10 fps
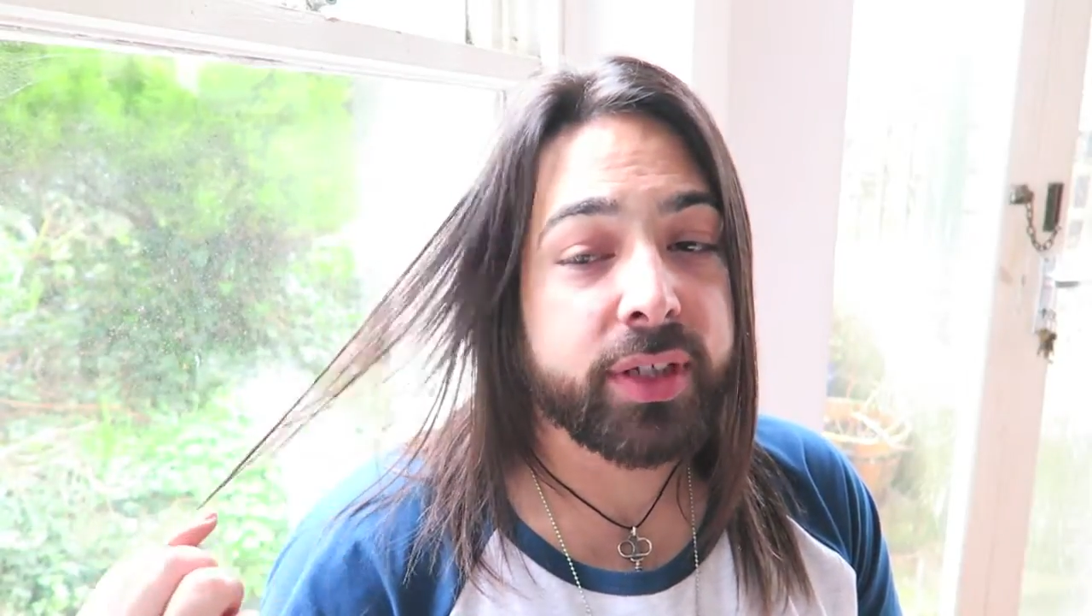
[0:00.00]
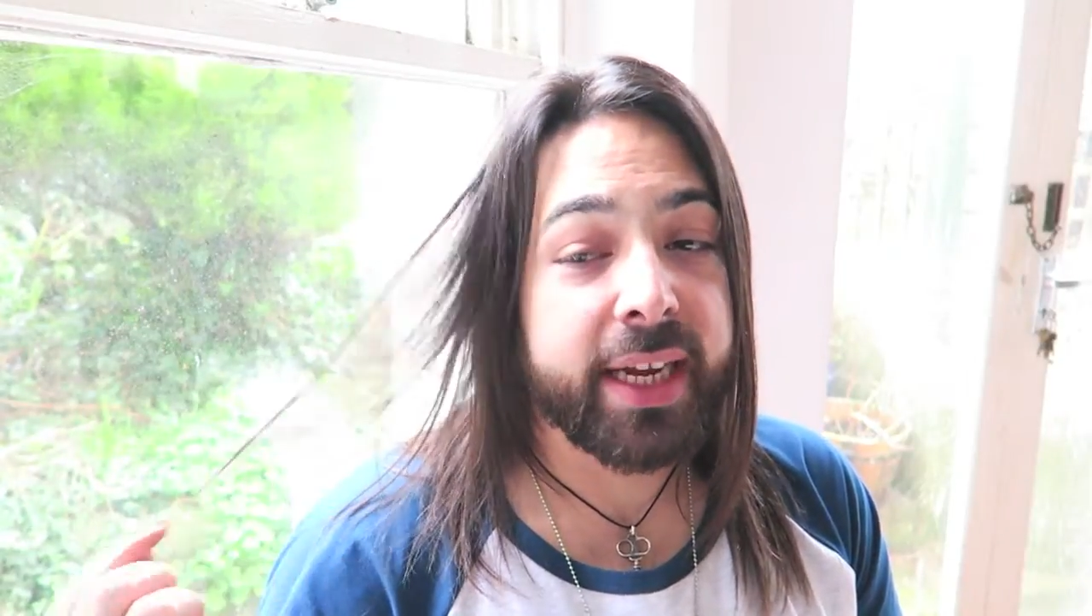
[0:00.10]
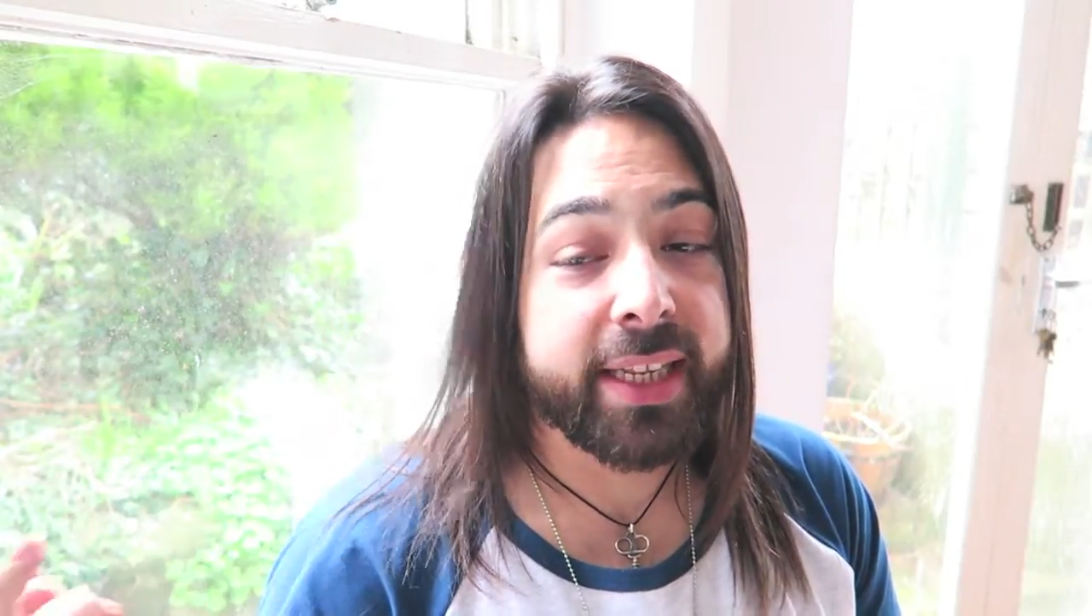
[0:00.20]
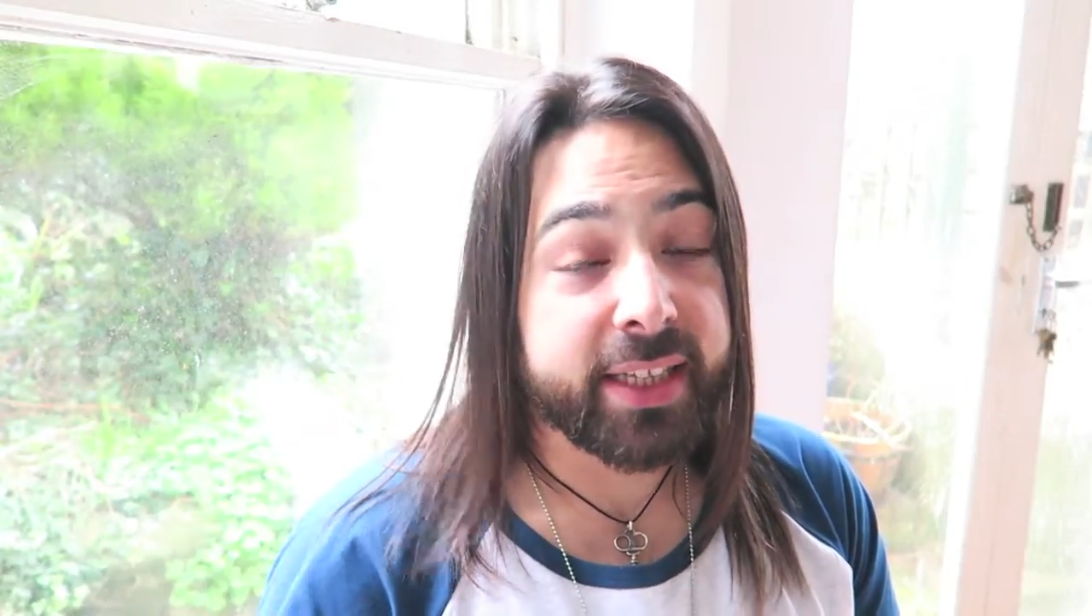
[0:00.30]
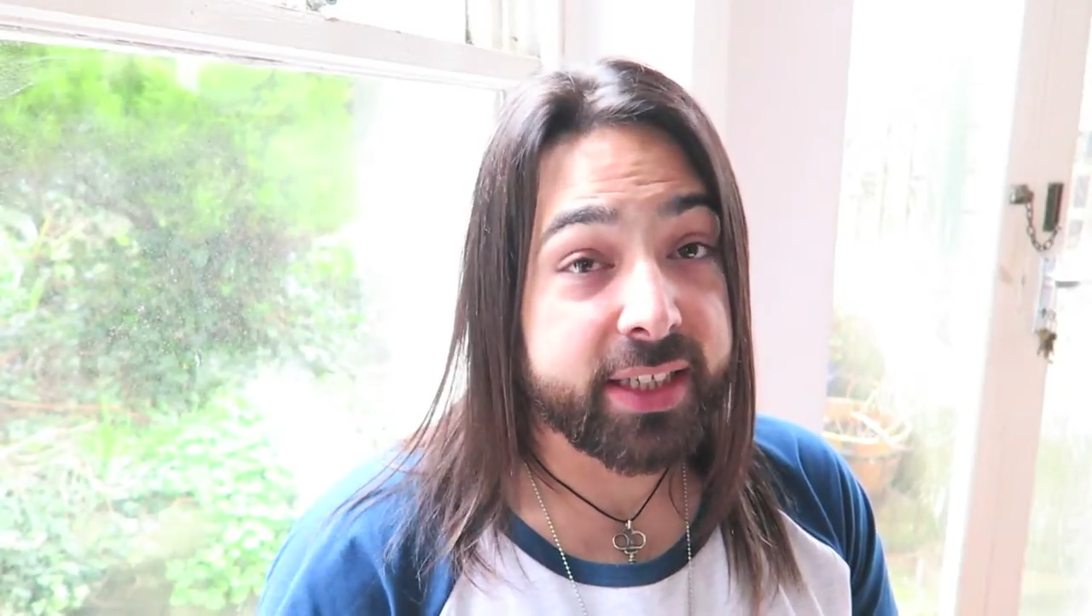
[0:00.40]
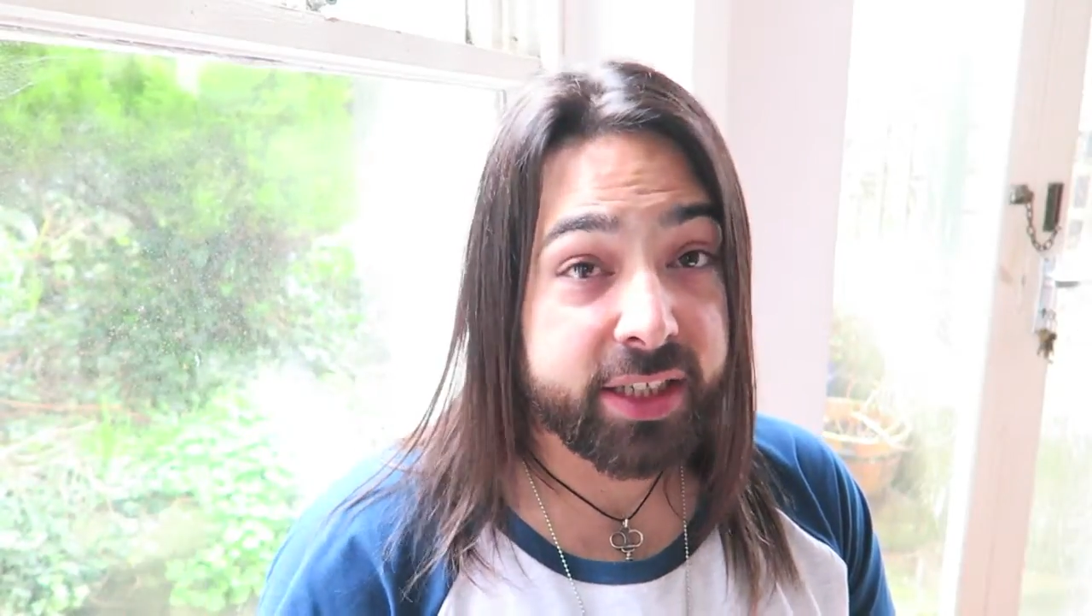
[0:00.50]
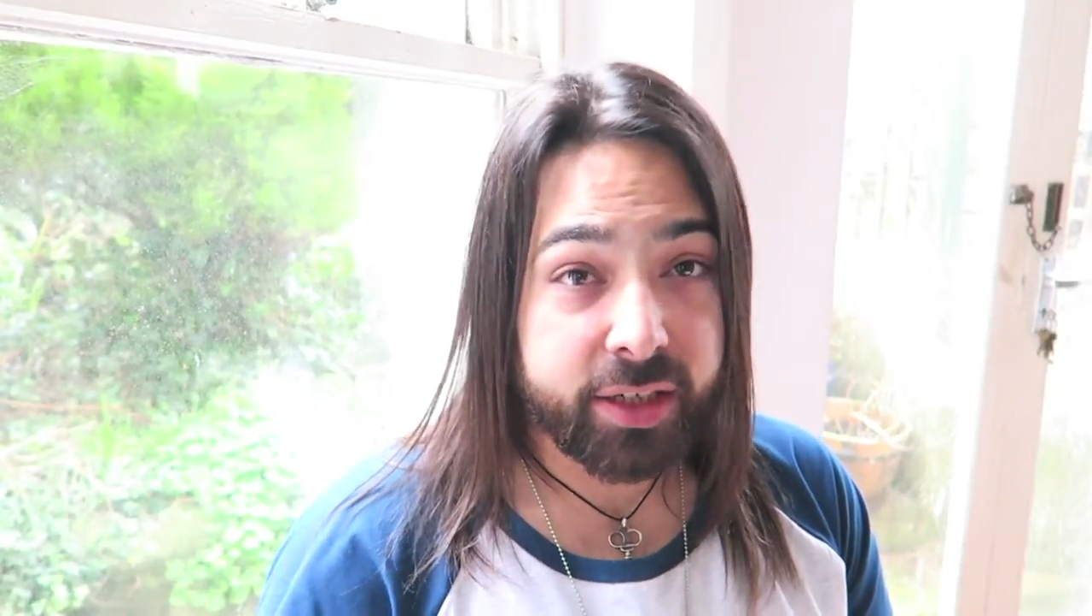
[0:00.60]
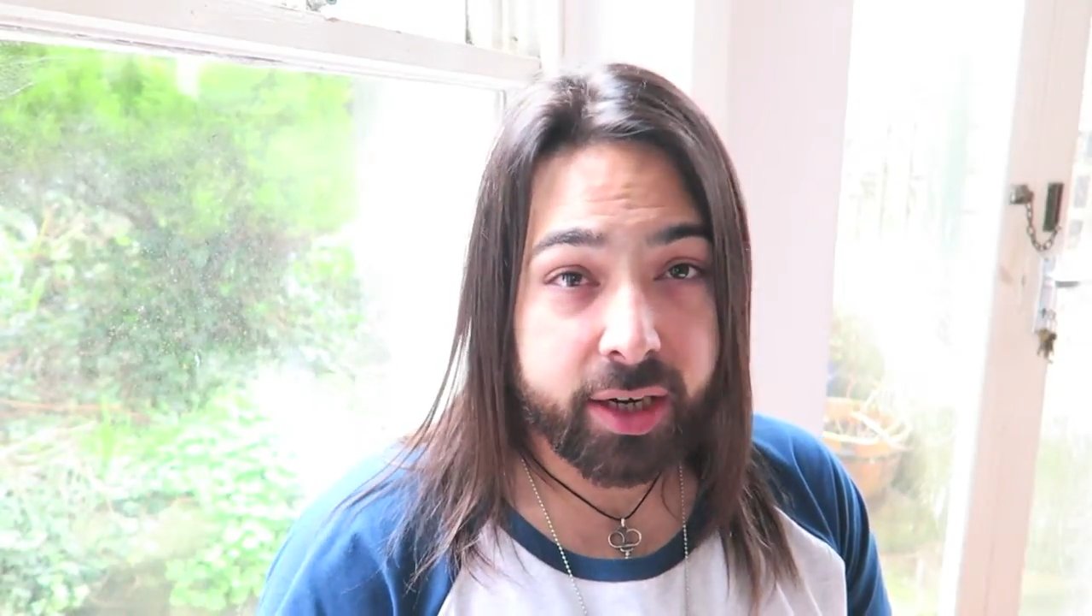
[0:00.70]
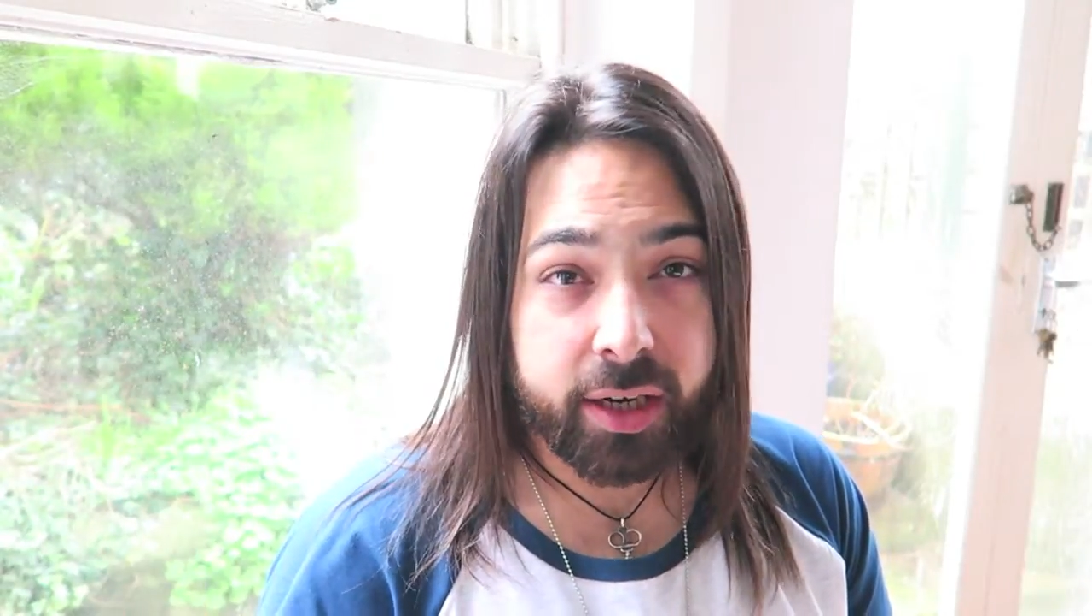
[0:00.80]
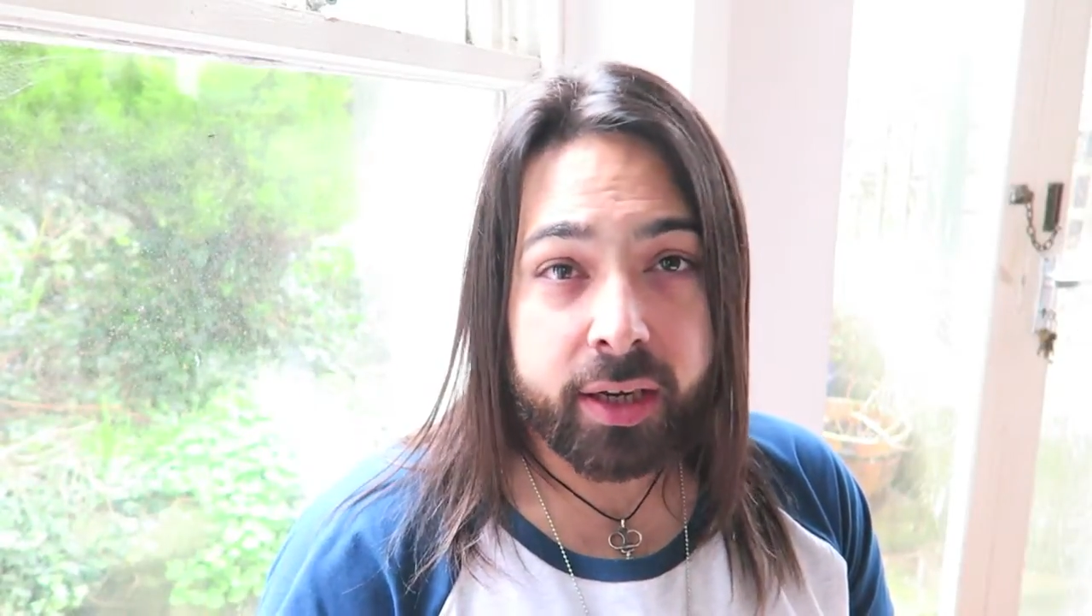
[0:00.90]
daily
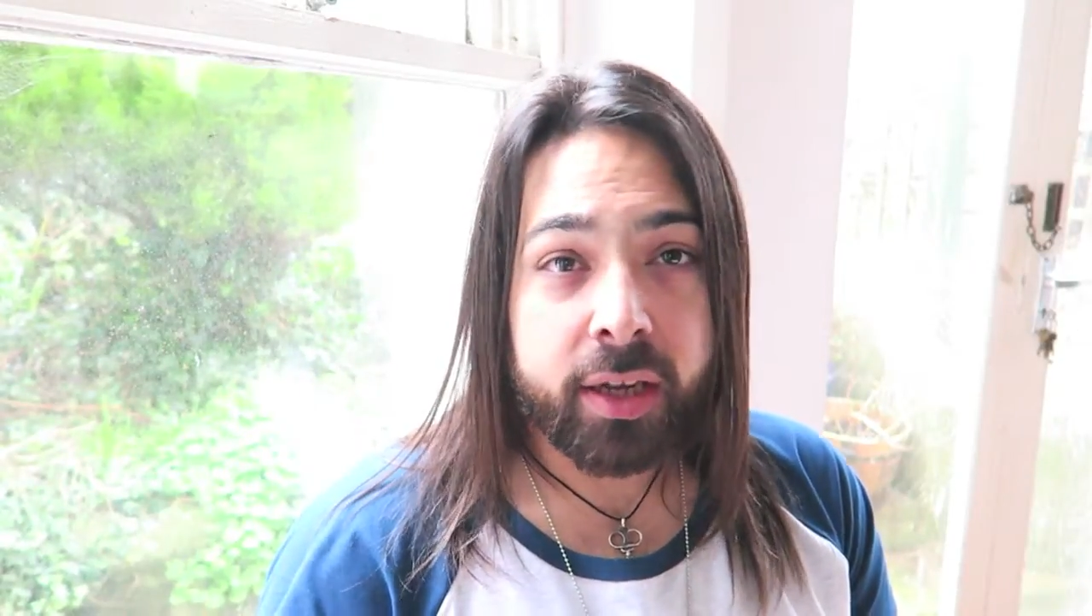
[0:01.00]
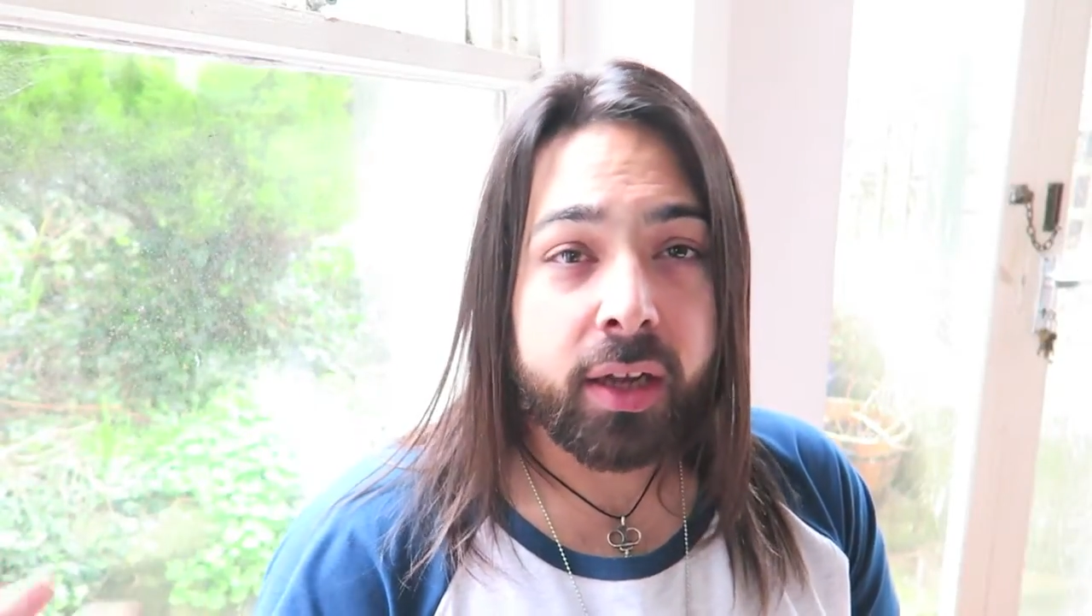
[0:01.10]
conditioner,